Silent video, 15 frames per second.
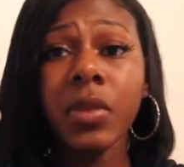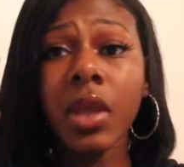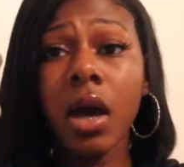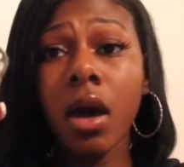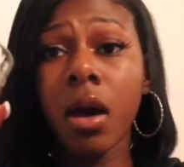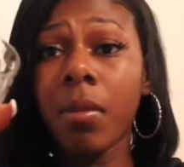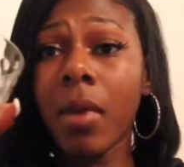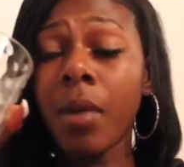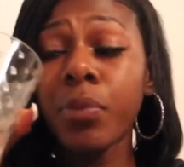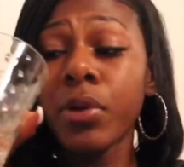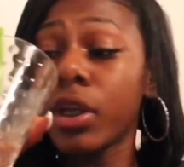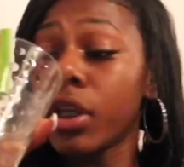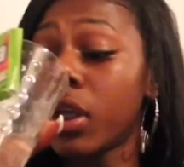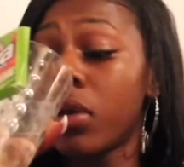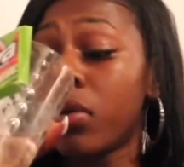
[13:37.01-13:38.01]
I'm
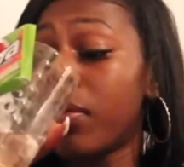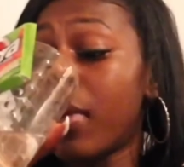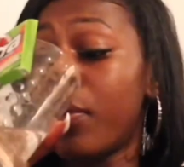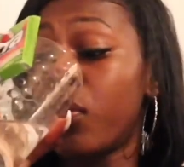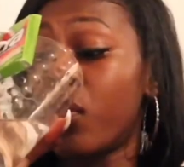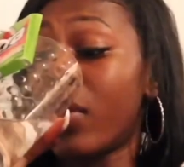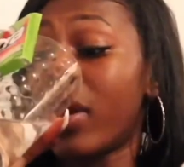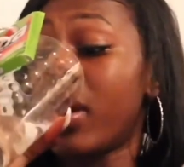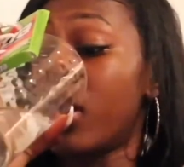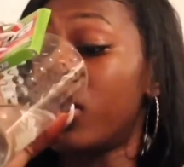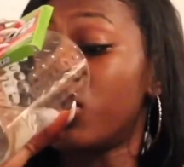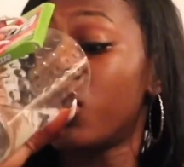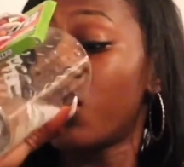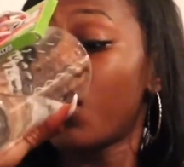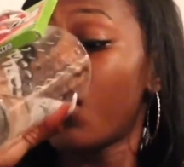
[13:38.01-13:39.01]
pretty good with my boo right
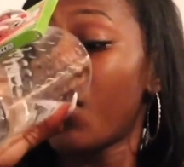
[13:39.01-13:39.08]
now.